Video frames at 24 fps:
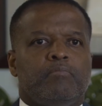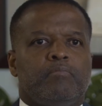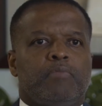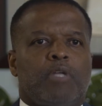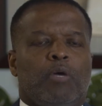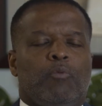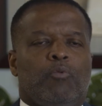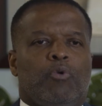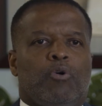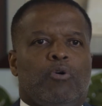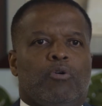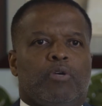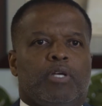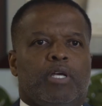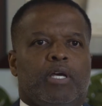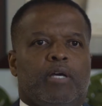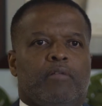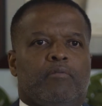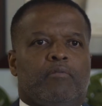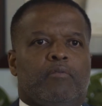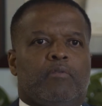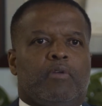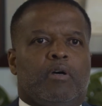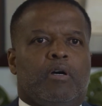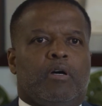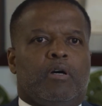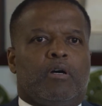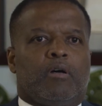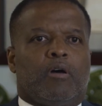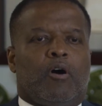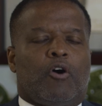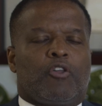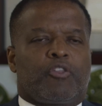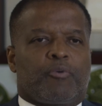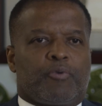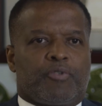We'll get
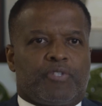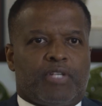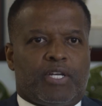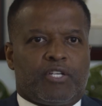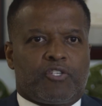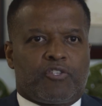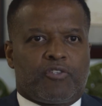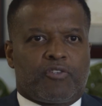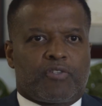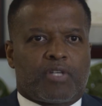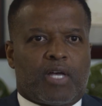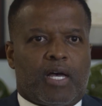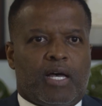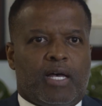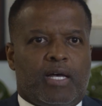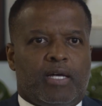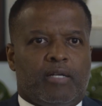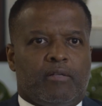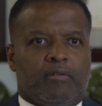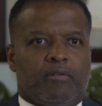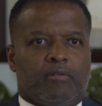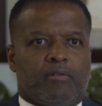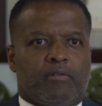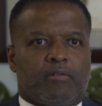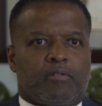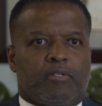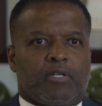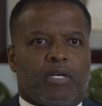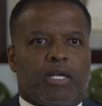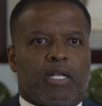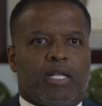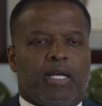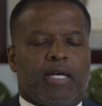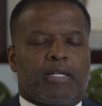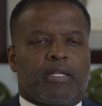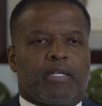authorization signed to
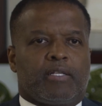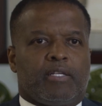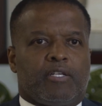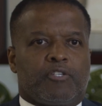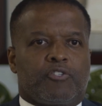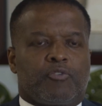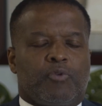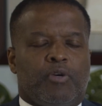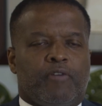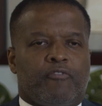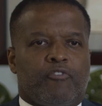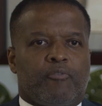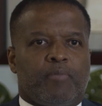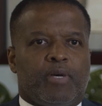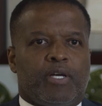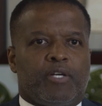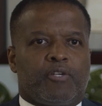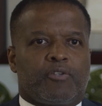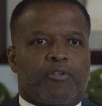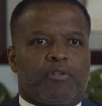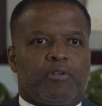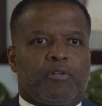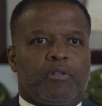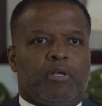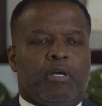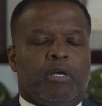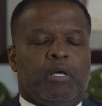collect additional information.